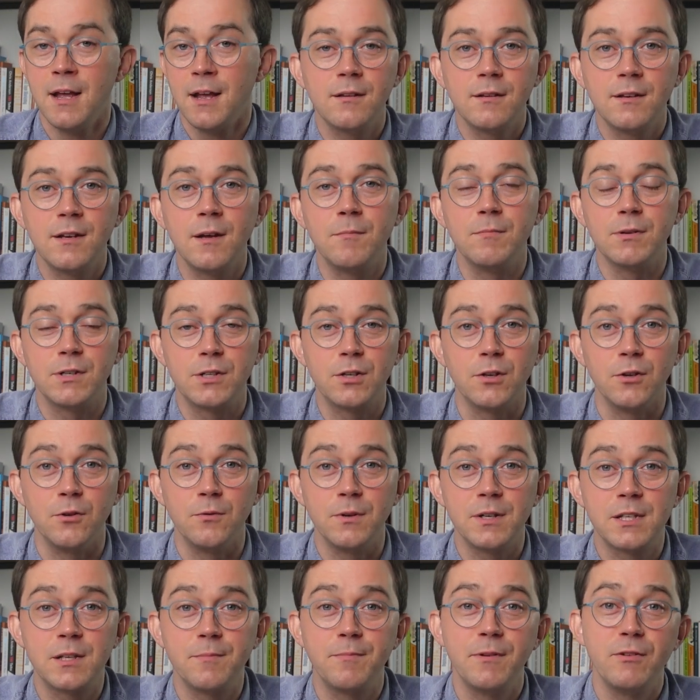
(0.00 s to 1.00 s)
Number 2
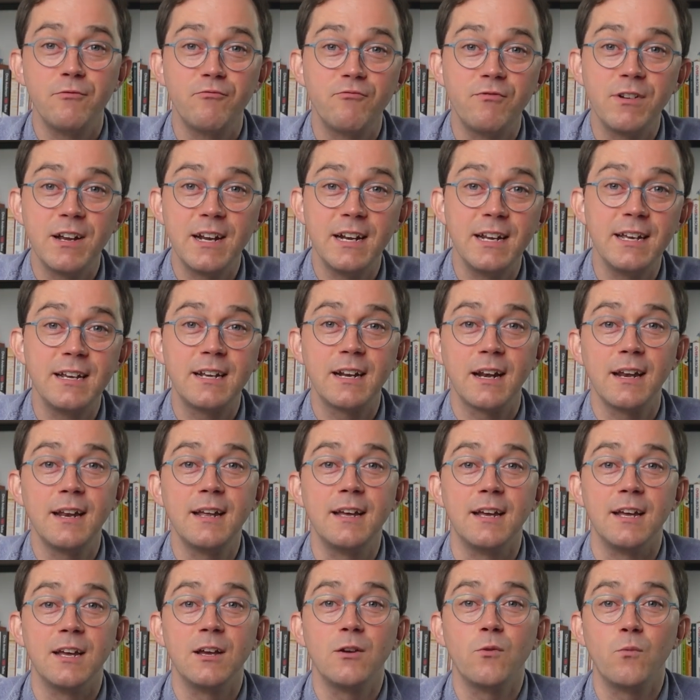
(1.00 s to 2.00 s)
is to be really
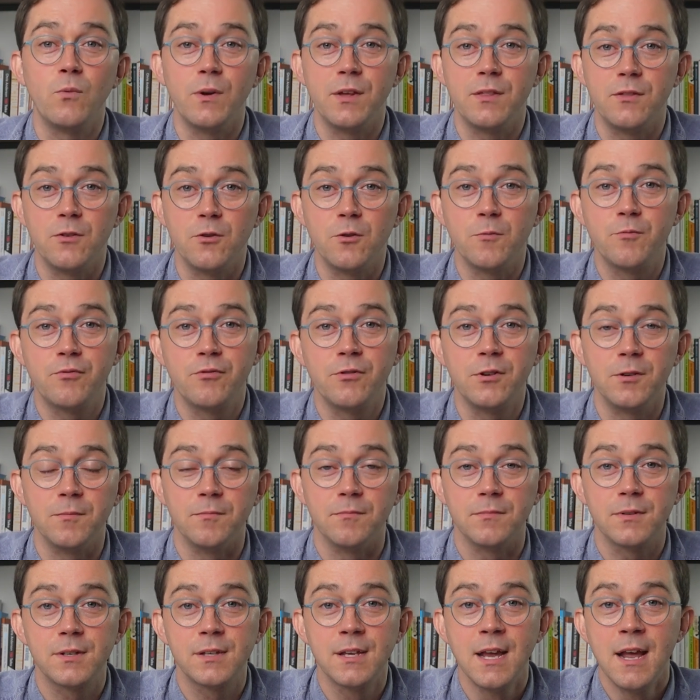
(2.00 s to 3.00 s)
clear with your
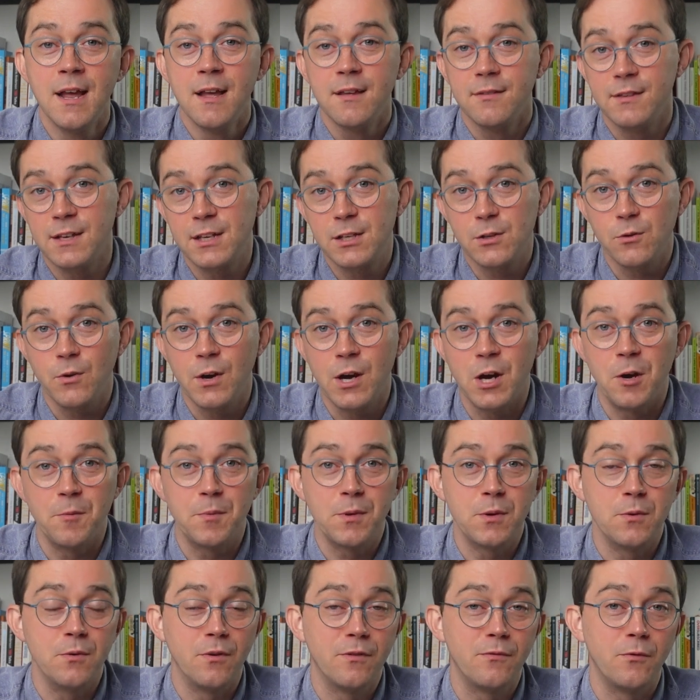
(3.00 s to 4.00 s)
prompts. This will help
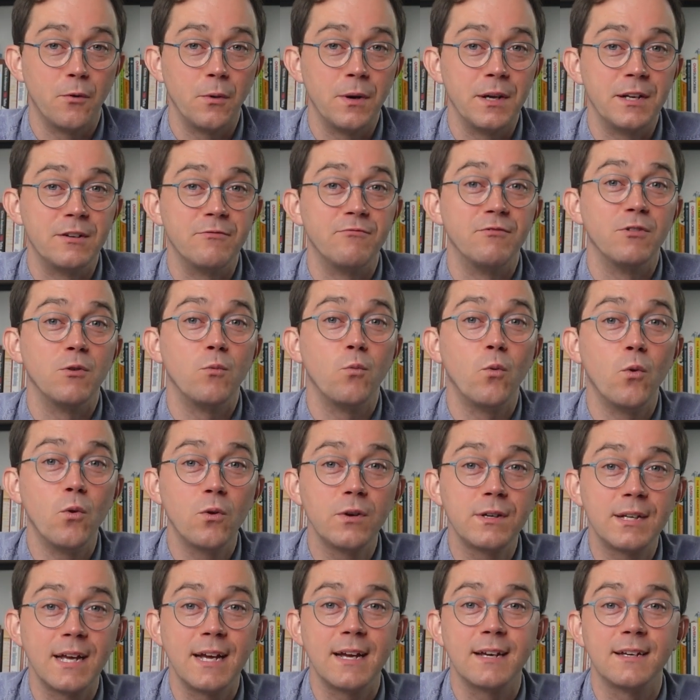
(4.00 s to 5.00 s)
you avoid
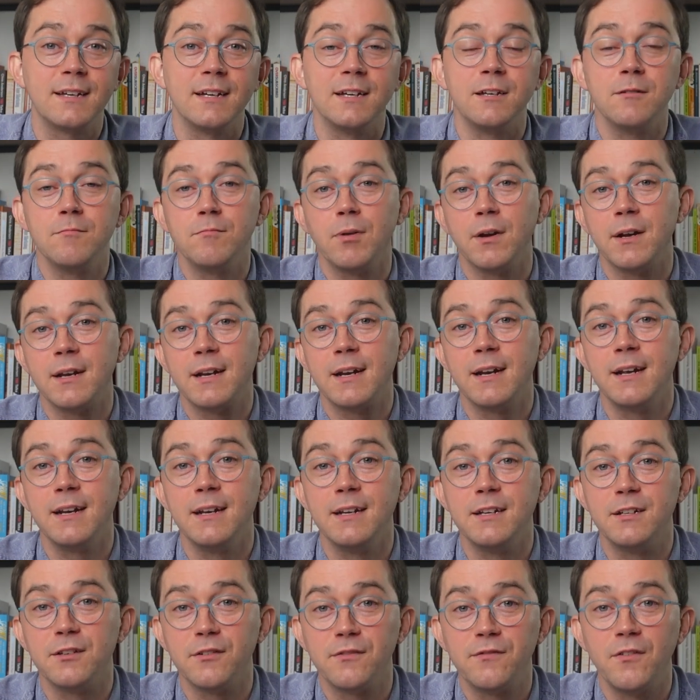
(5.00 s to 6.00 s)
reward hacking by
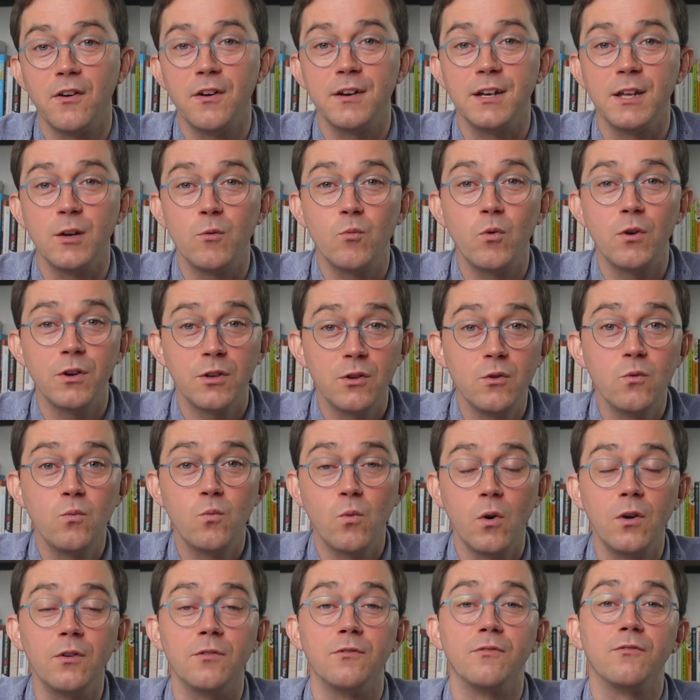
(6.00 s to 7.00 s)
clearly defining what you
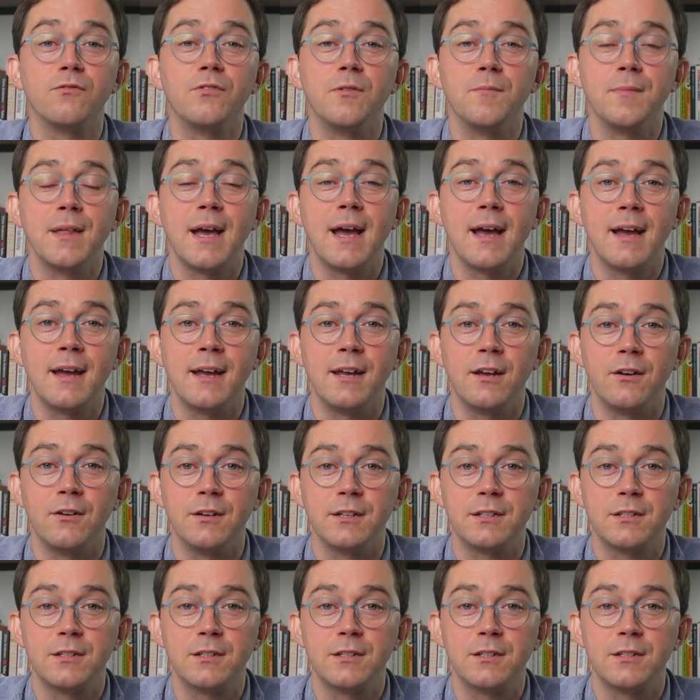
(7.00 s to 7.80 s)
want from that AI